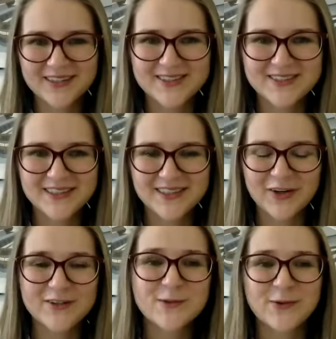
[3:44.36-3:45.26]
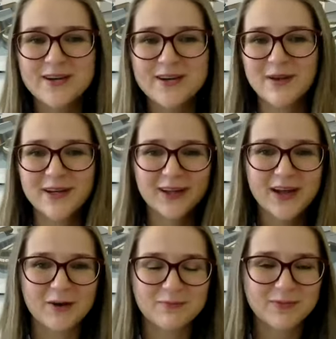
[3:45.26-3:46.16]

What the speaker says: And, it's already been a